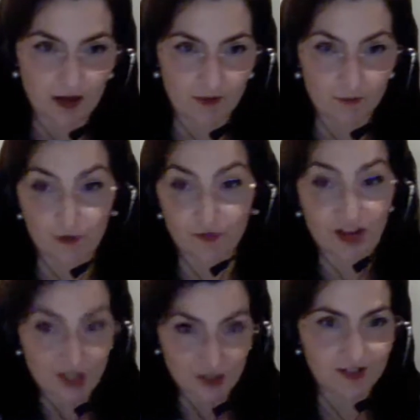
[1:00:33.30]

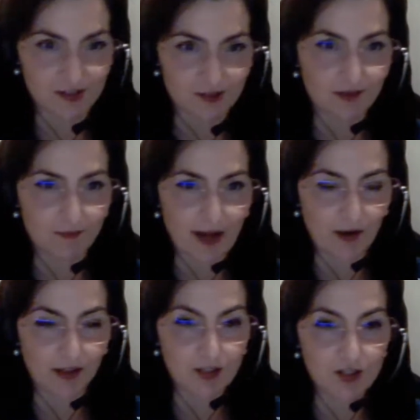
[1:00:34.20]
profession is
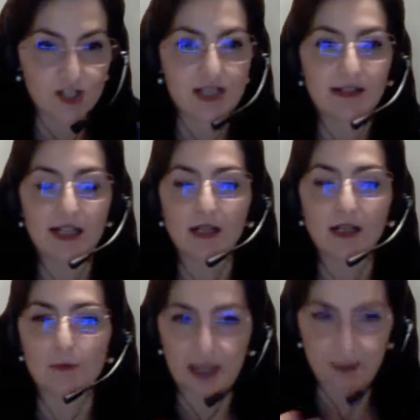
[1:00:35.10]
biologist, and then he
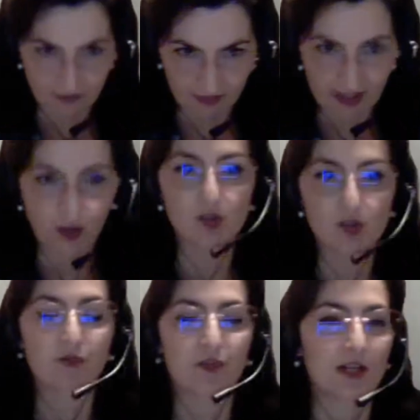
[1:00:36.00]
became a
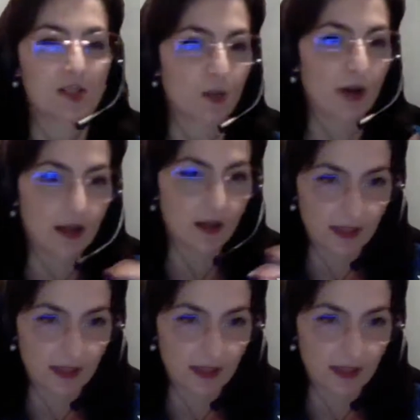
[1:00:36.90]
philosopher as well.